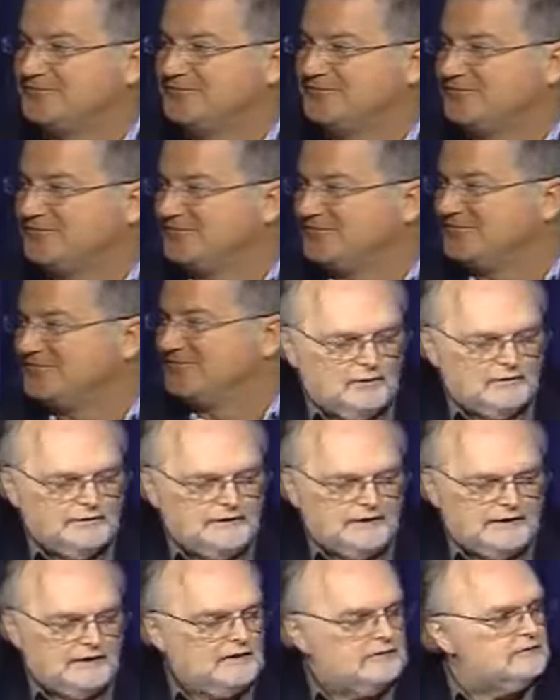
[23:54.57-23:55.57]
And to point
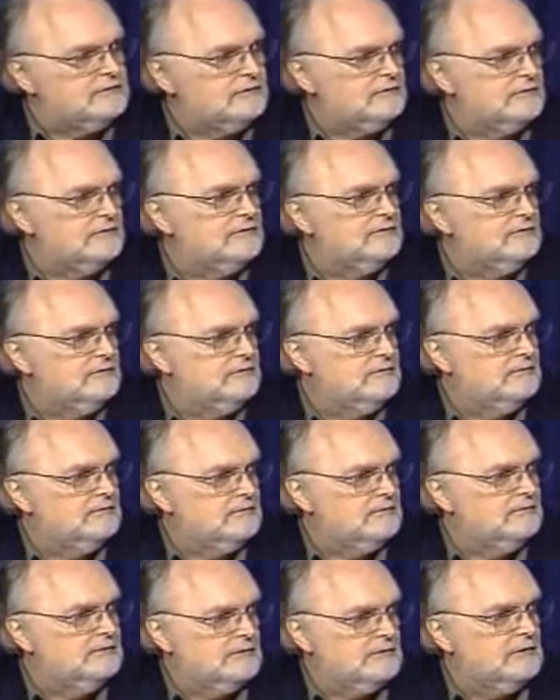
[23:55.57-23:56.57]
that out to the
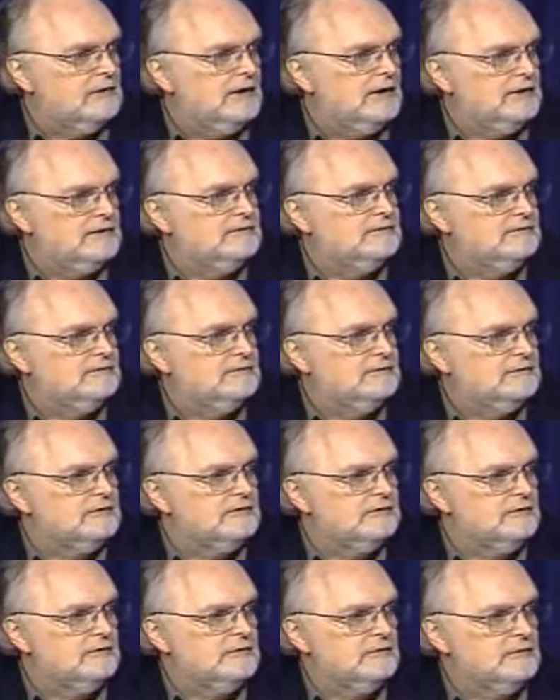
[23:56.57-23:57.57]
client is
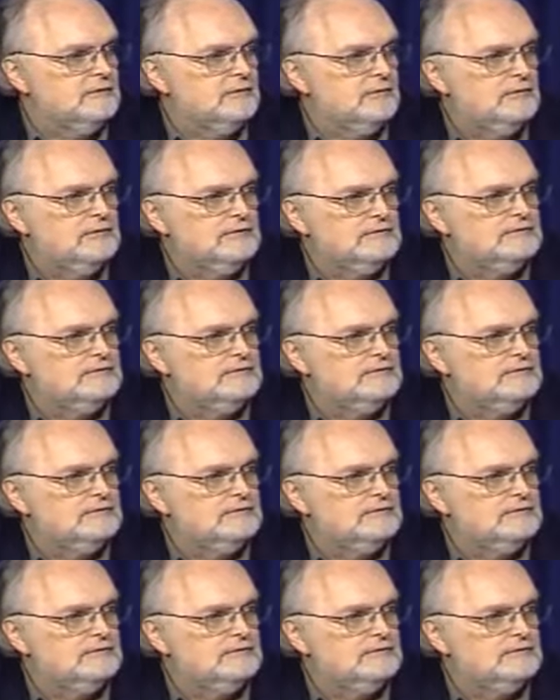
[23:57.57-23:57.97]
very important.